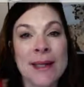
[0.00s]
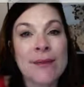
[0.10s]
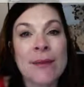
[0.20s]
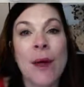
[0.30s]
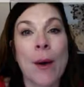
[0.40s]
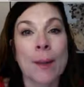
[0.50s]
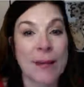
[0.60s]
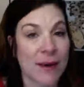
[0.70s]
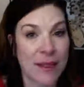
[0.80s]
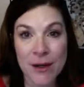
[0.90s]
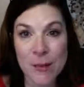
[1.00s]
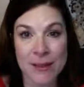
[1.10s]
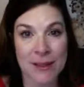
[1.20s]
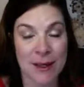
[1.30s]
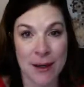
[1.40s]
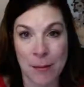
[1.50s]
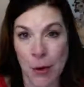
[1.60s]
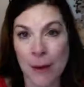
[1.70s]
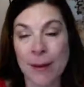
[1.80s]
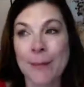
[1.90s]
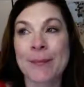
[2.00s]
even though I'm not a therapist anymore,